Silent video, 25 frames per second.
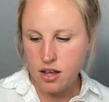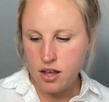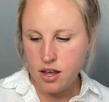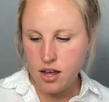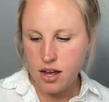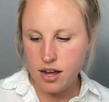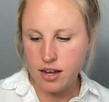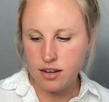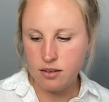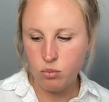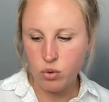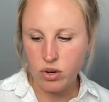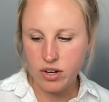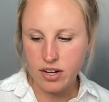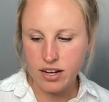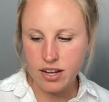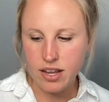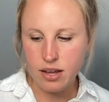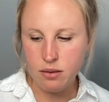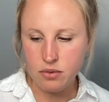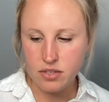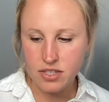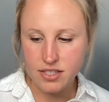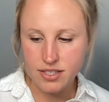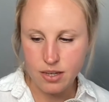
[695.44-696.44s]
And when it
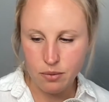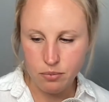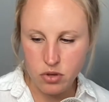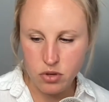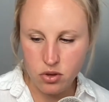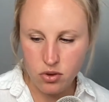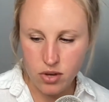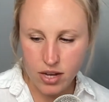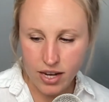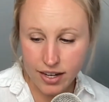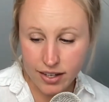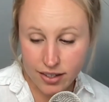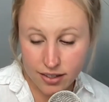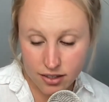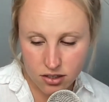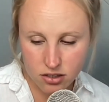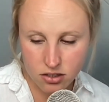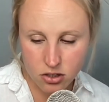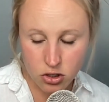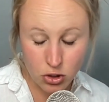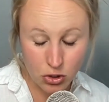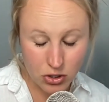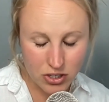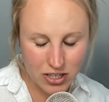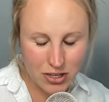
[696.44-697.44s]
came to
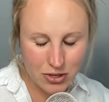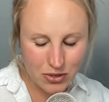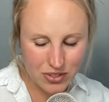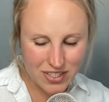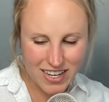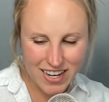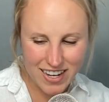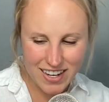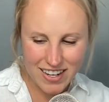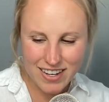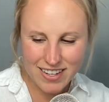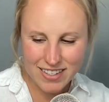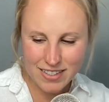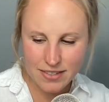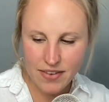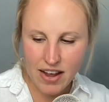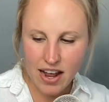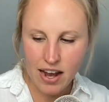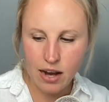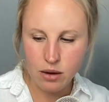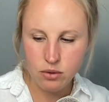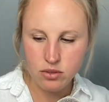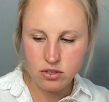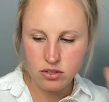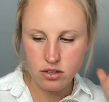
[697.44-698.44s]
subcutaneous
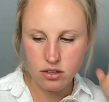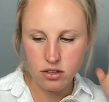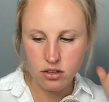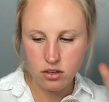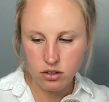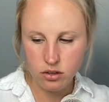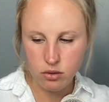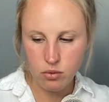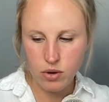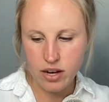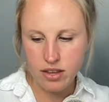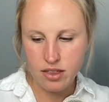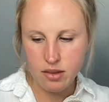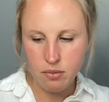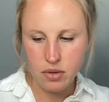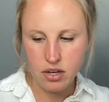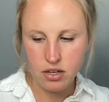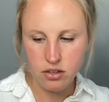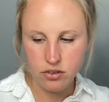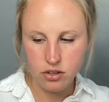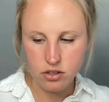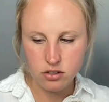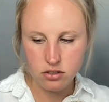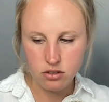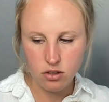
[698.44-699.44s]
fat, I was literally right in the middle.
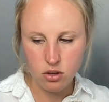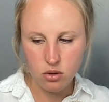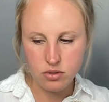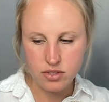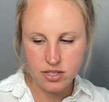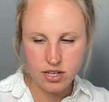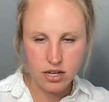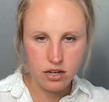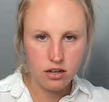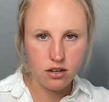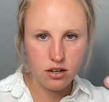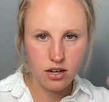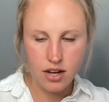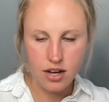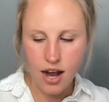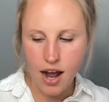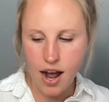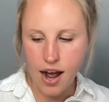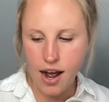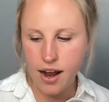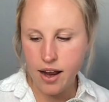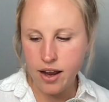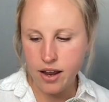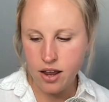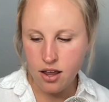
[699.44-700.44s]
There's low, standard, and
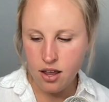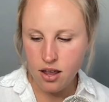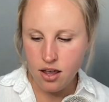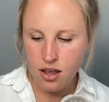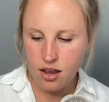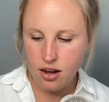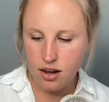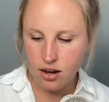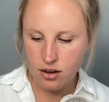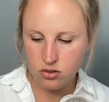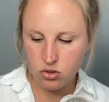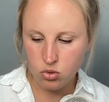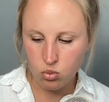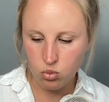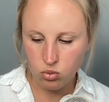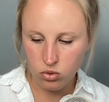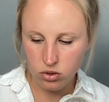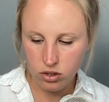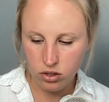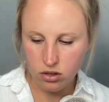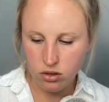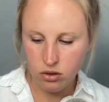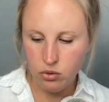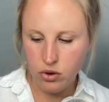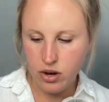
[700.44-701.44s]
high, and I was
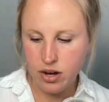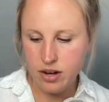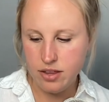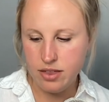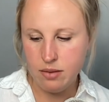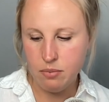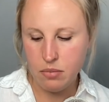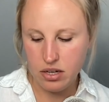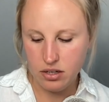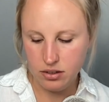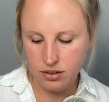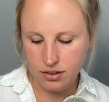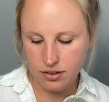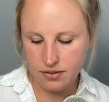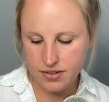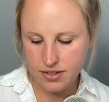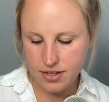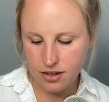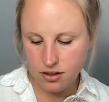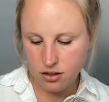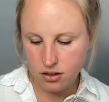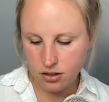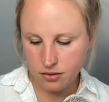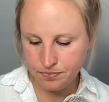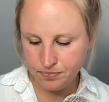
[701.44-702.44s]
literally right in the middle of
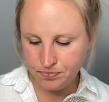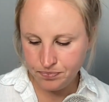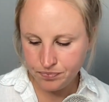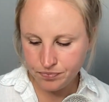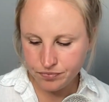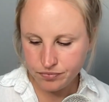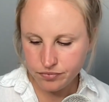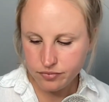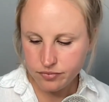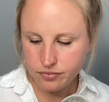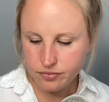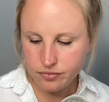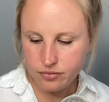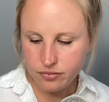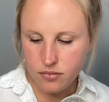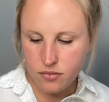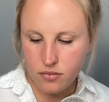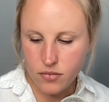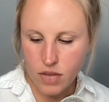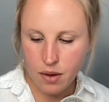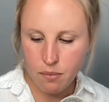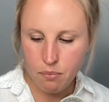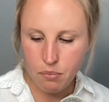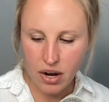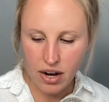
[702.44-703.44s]
standard.
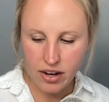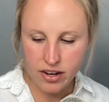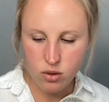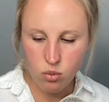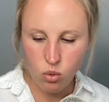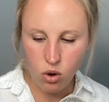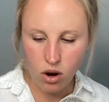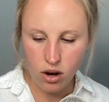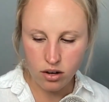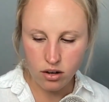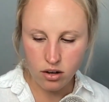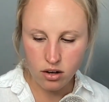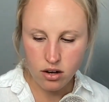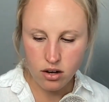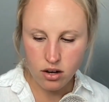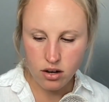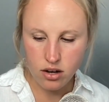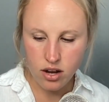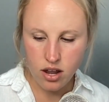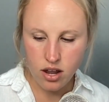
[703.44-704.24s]
Body water,